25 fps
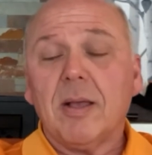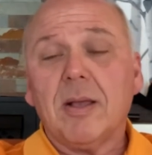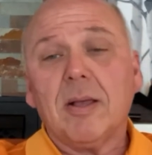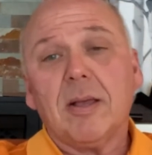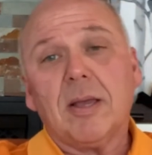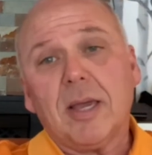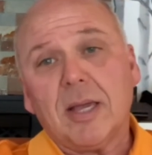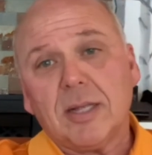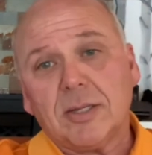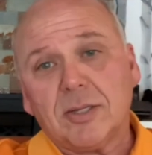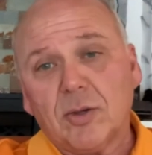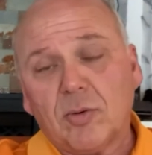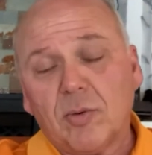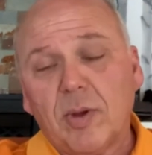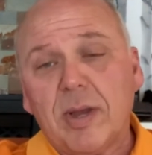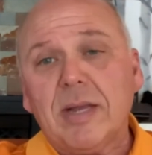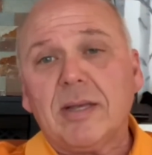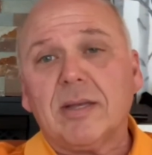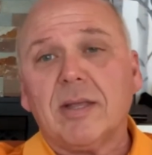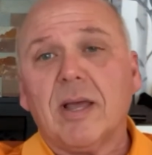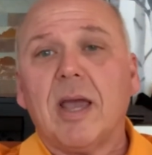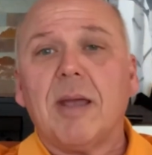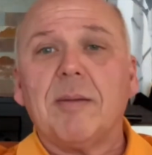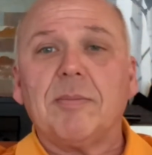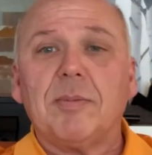It's a great
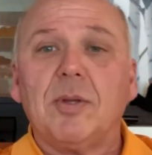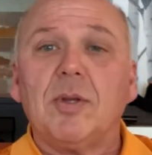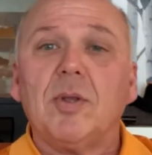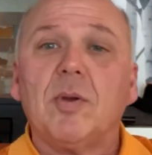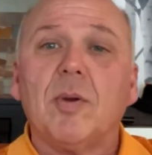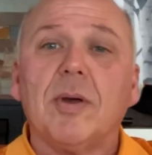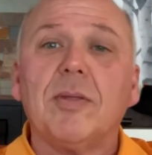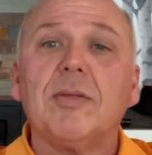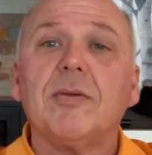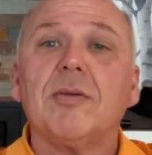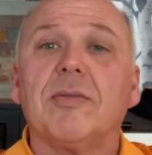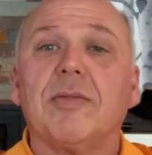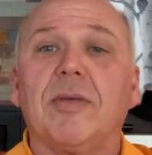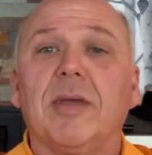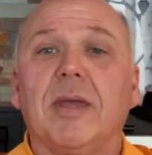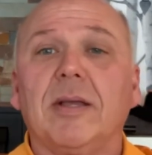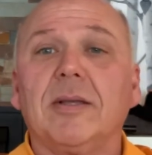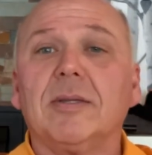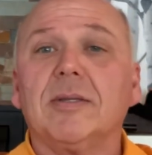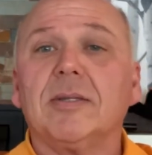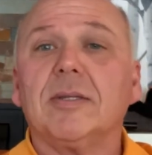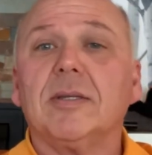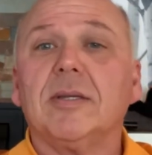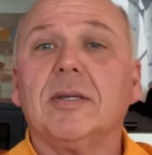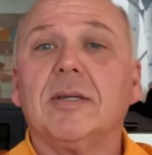time to do other
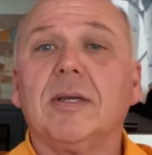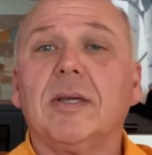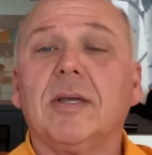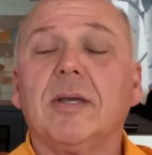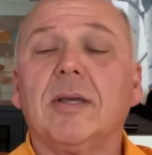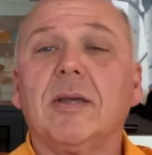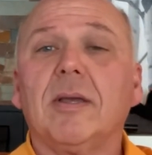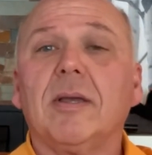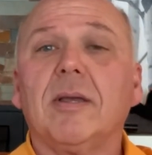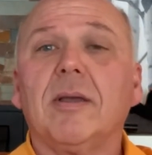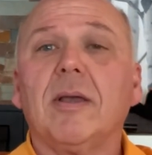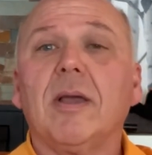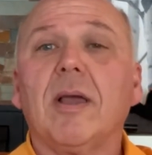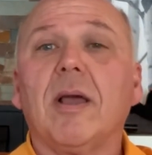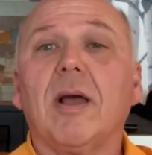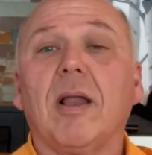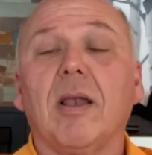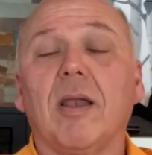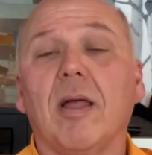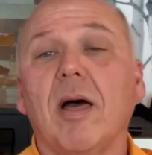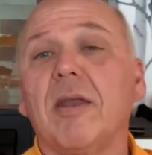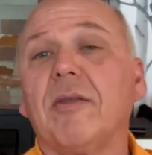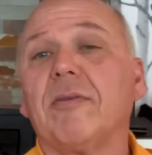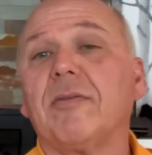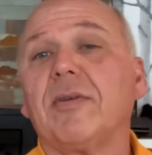things. A
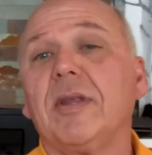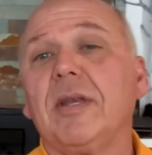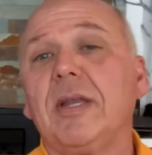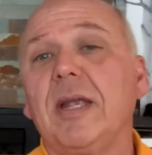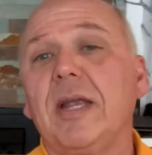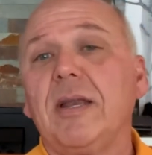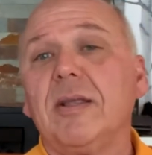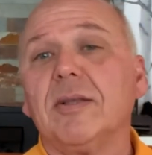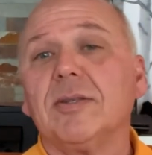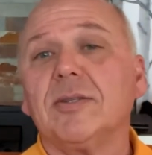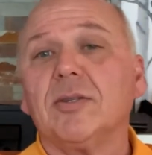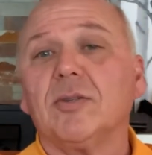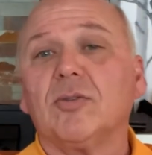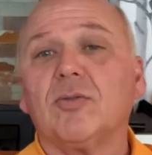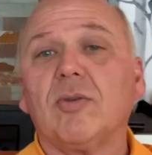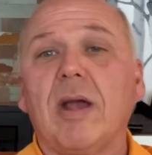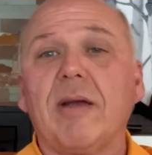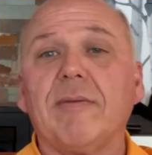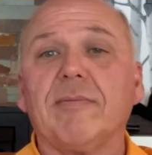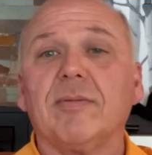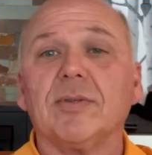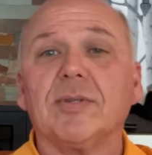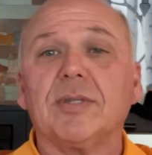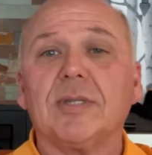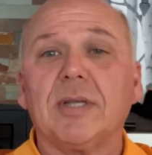lot of Canadians will
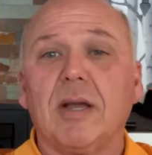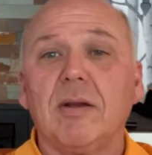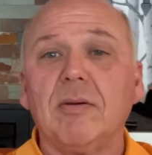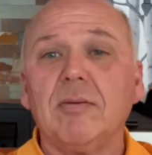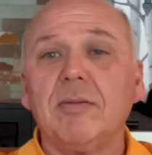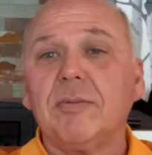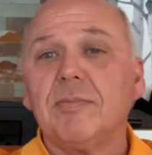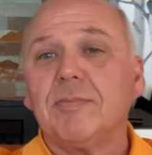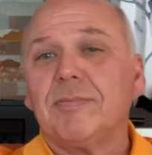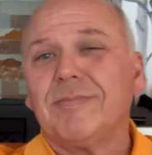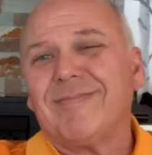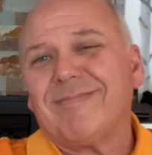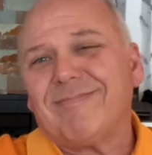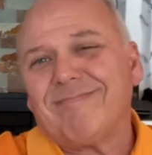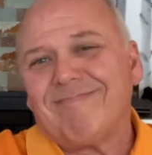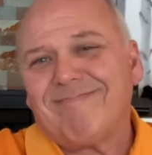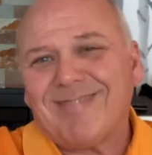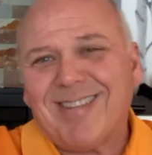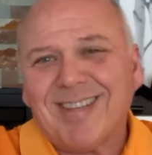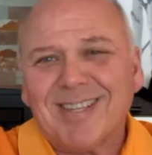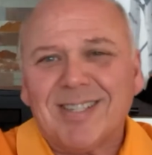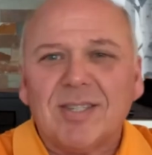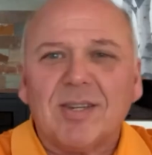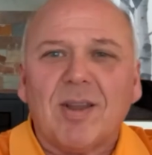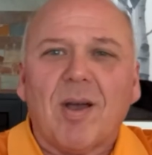travel south.
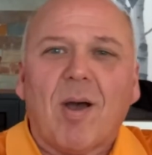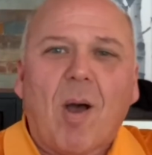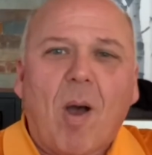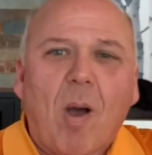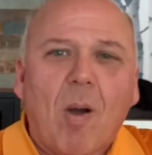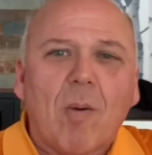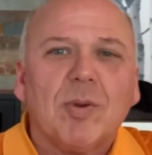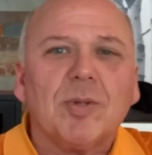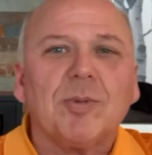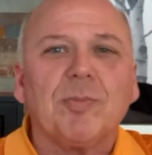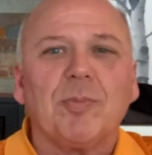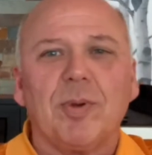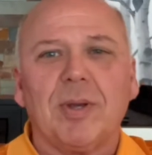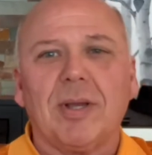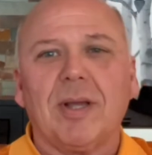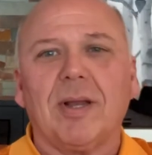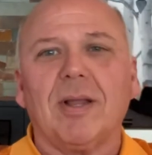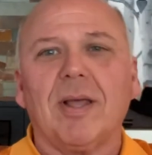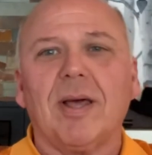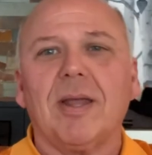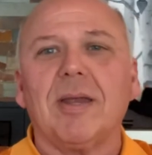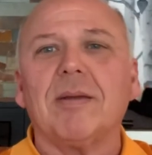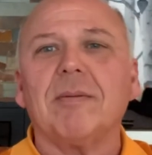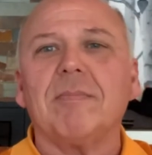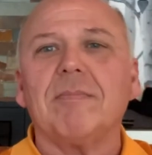Doesn't always bring a
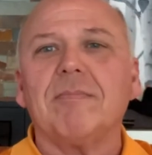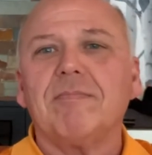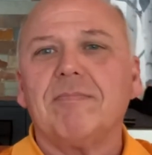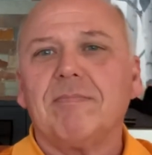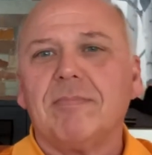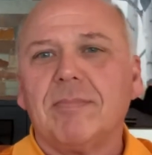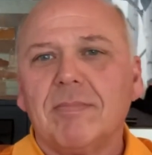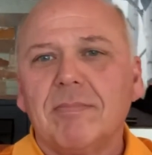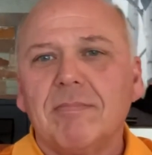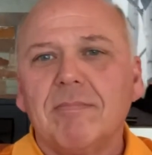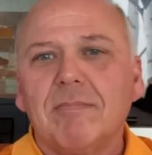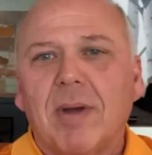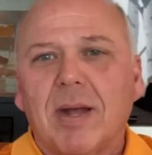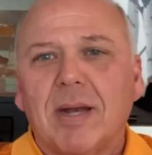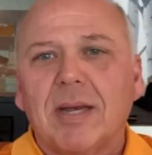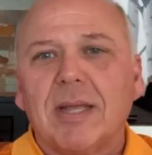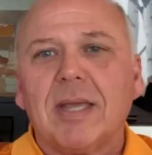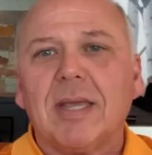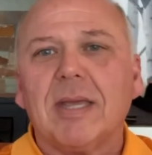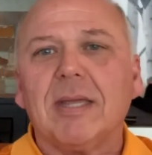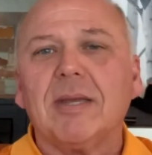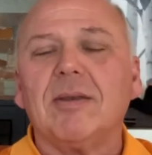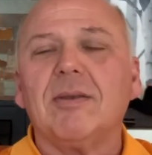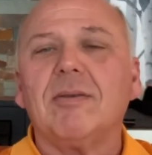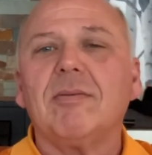lot of money
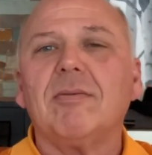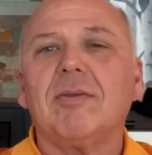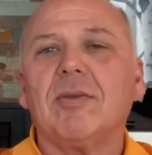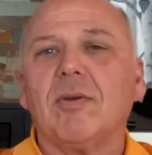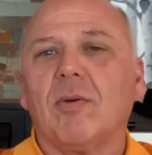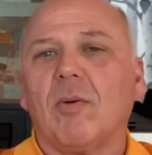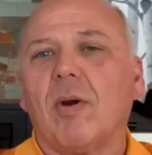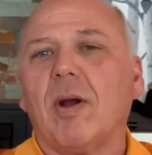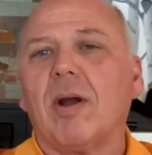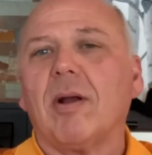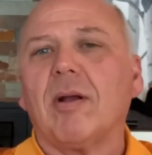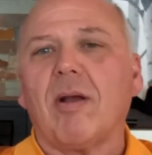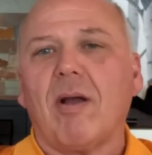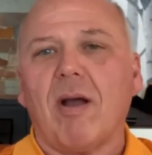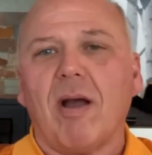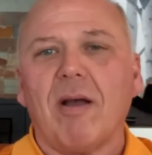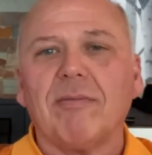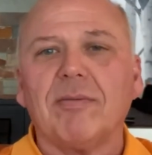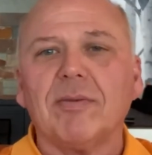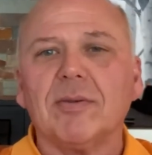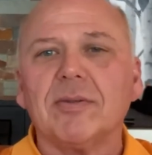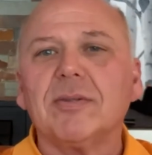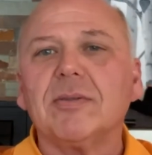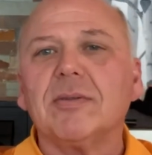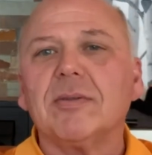into our
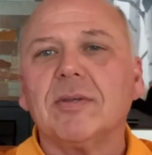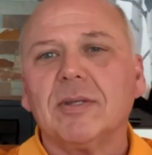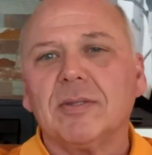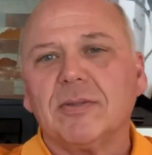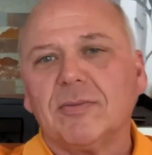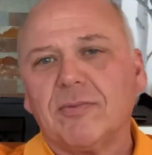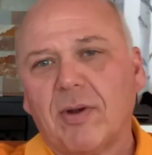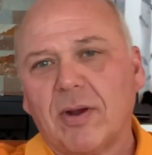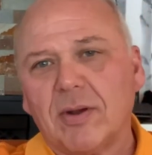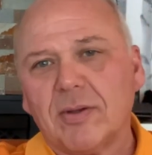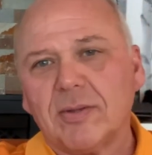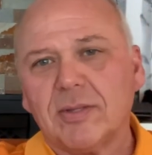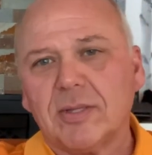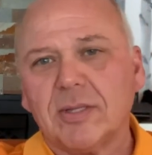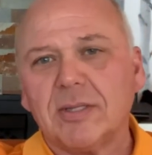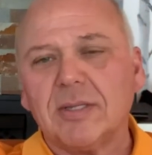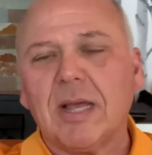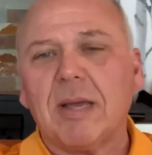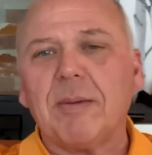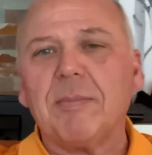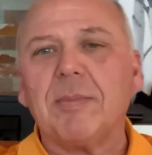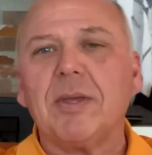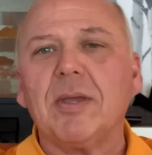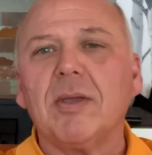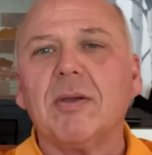coffers as far as this
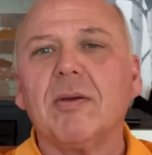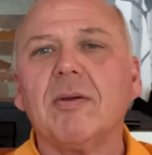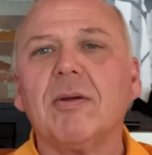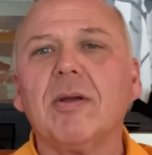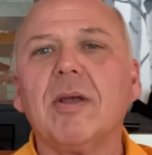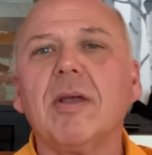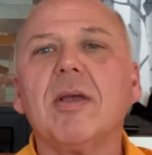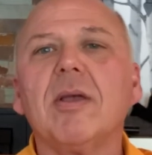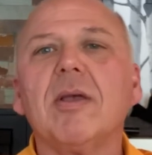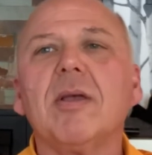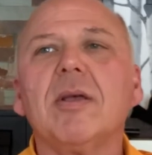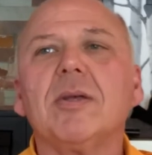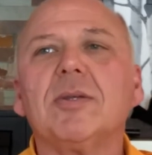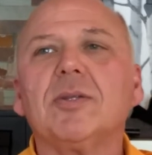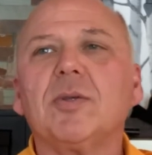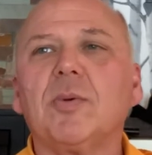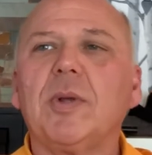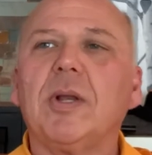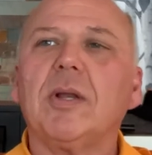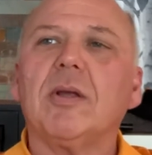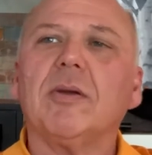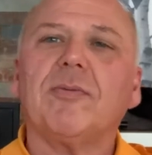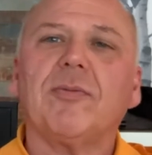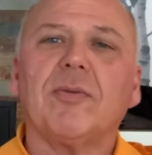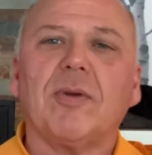time of year, so we
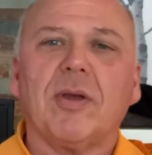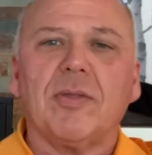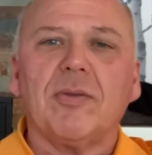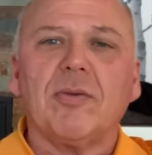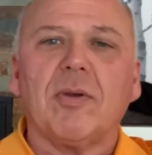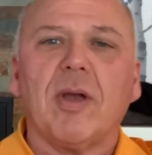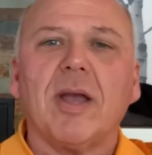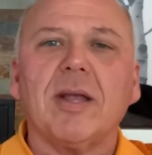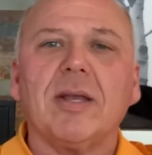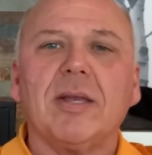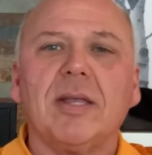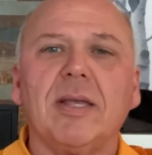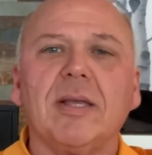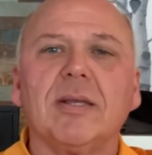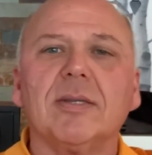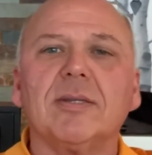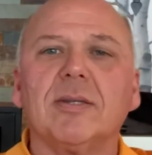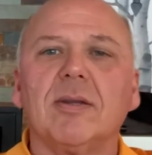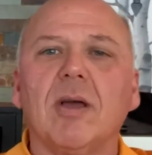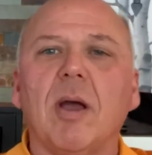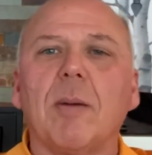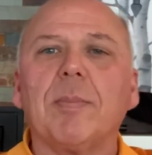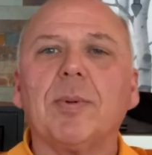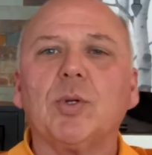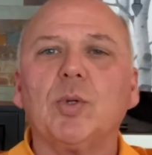look for other ideas and
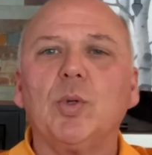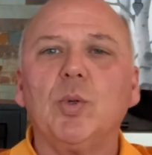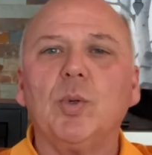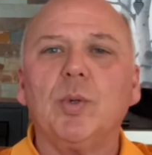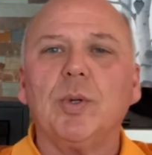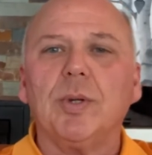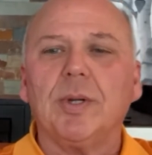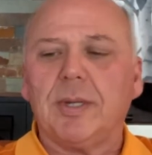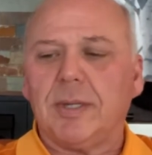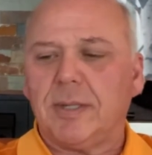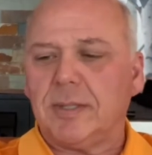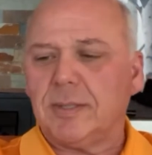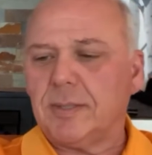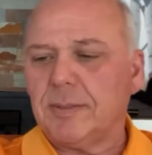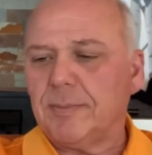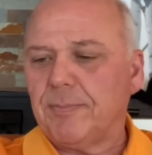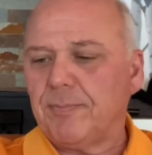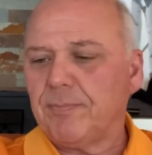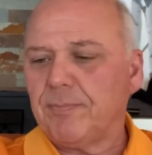opportunities.